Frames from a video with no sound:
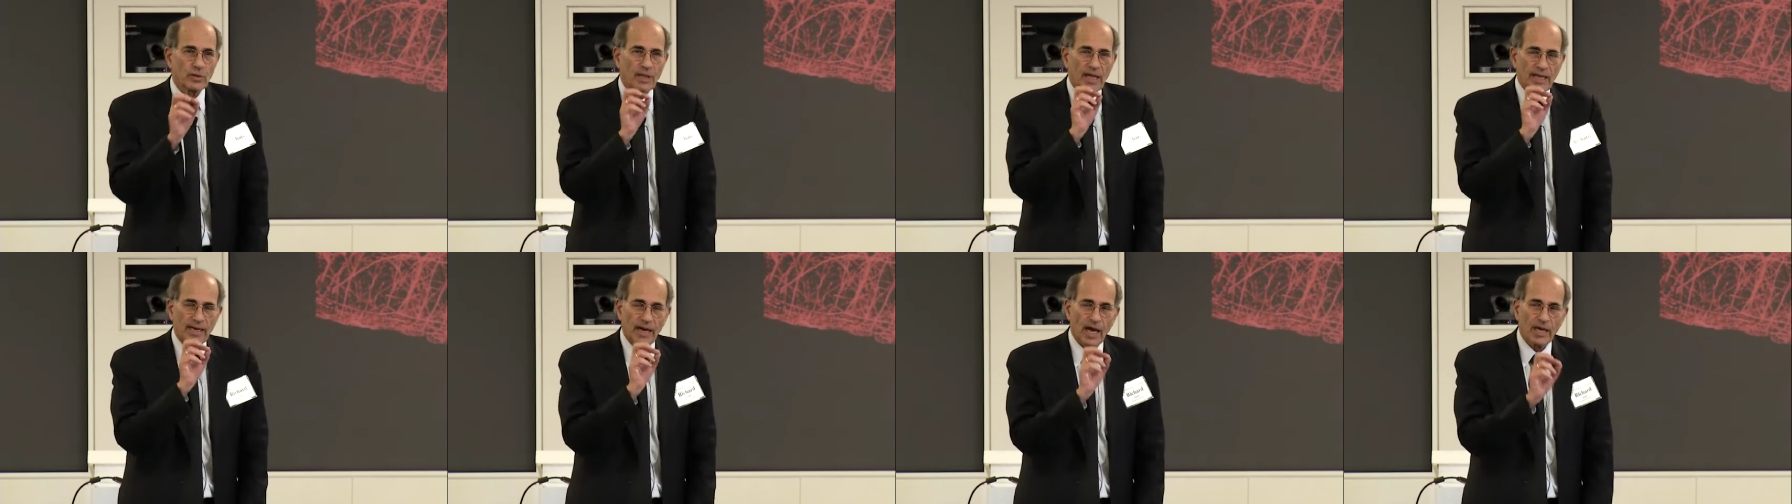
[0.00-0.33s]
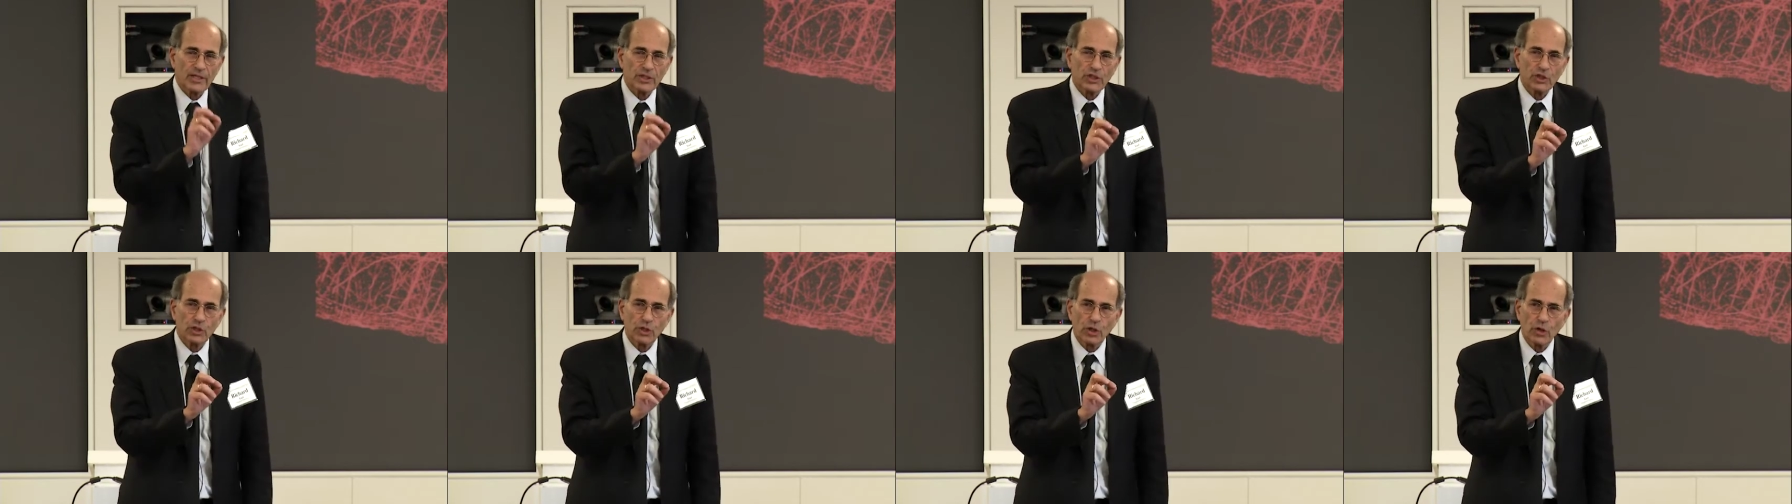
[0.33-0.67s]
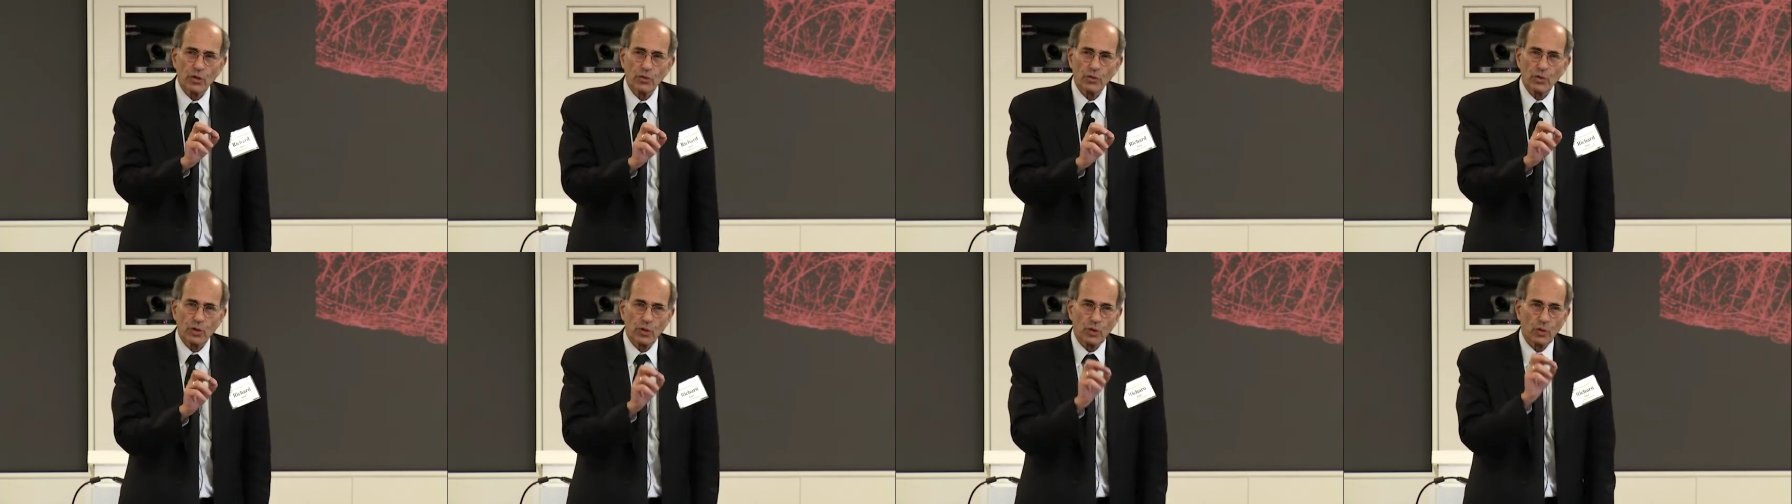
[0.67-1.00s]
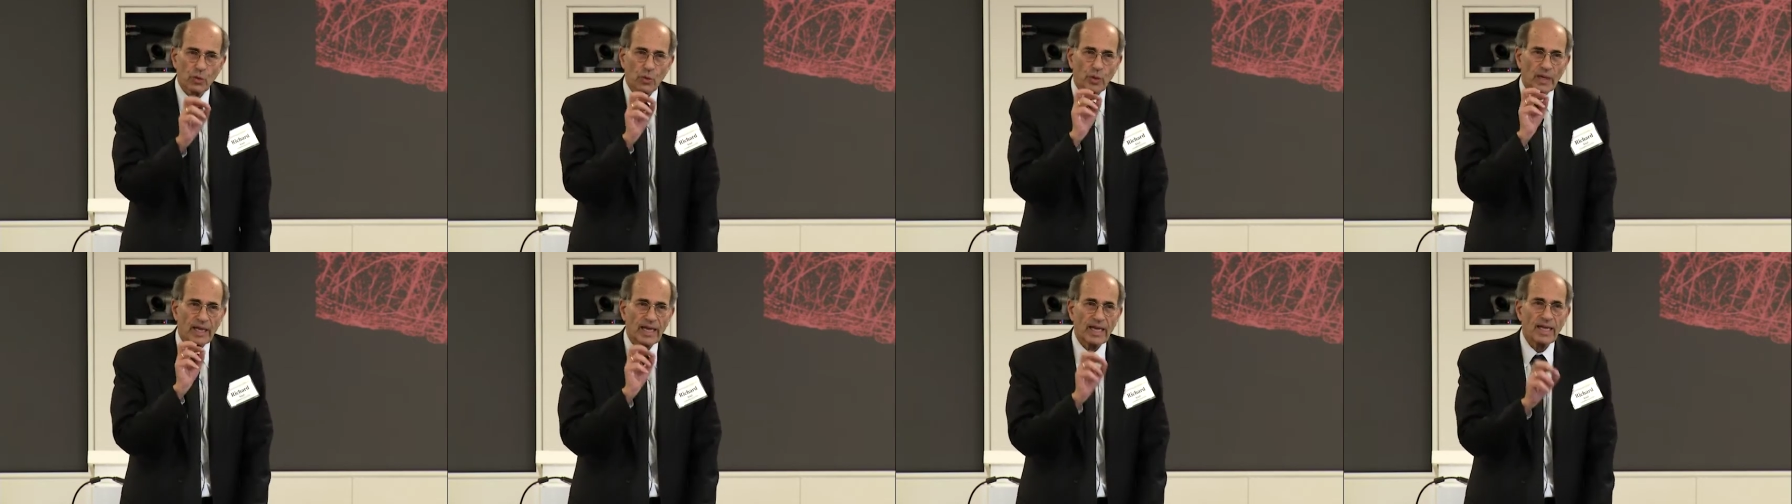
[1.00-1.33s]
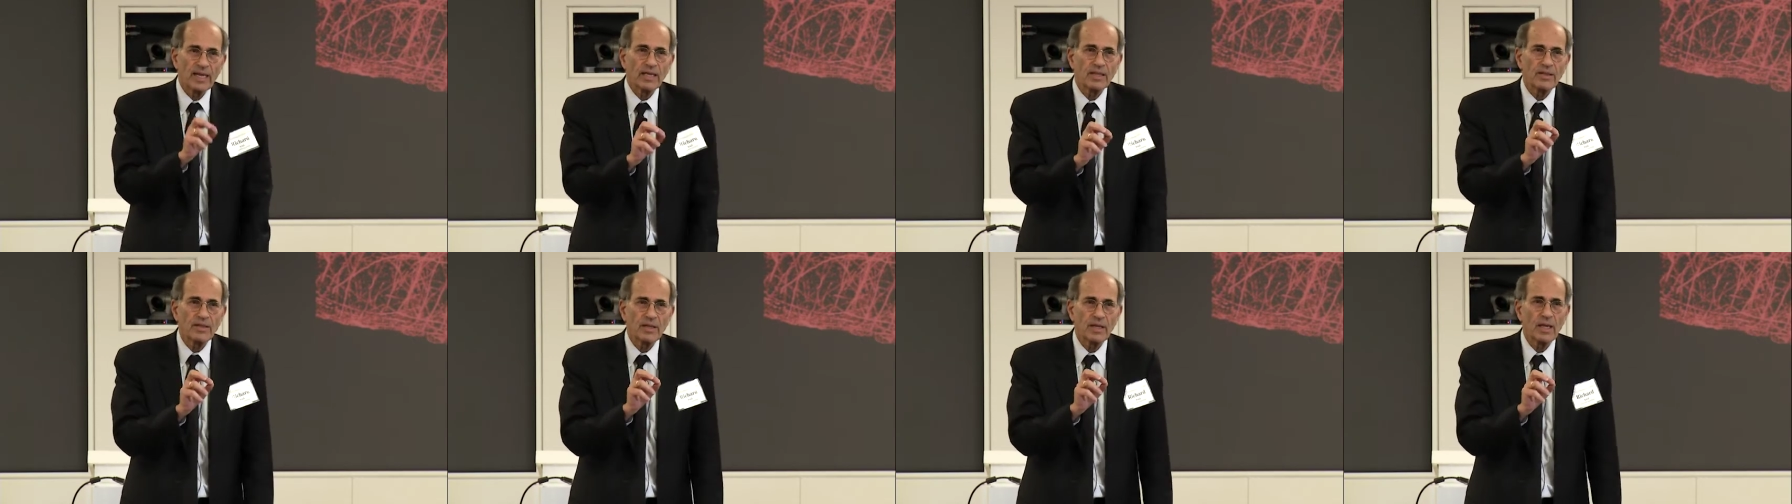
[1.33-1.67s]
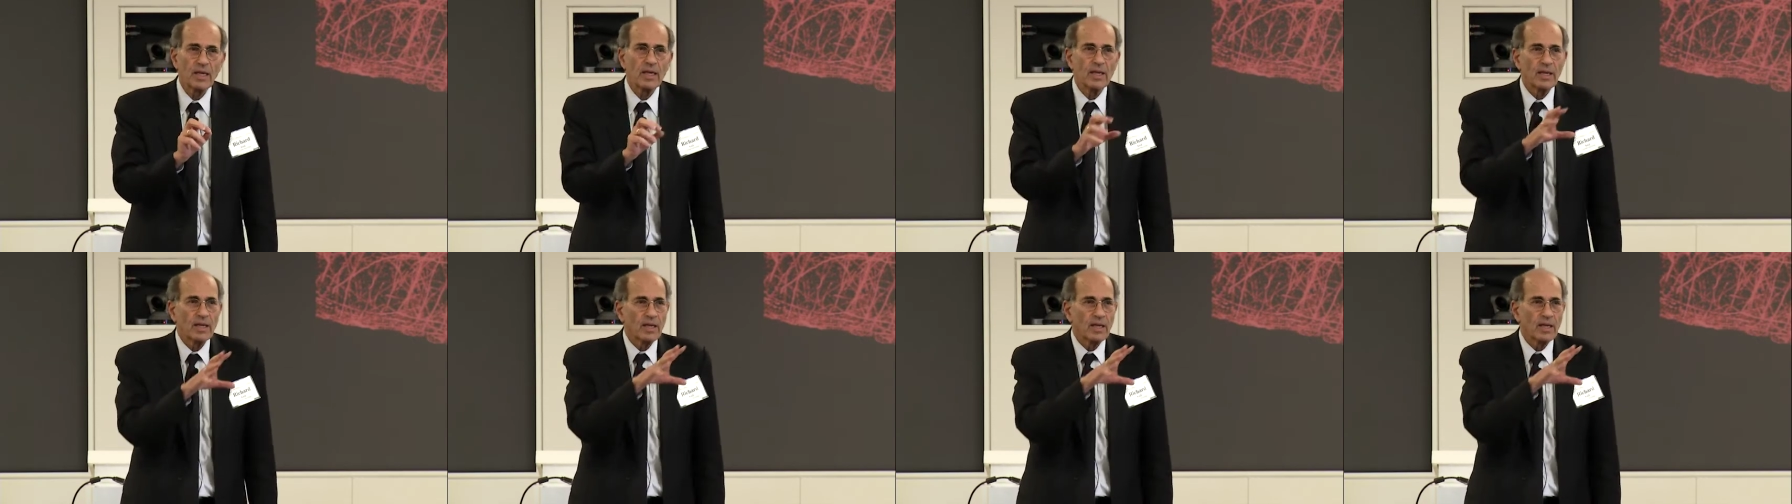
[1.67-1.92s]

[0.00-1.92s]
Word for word: that I showed you in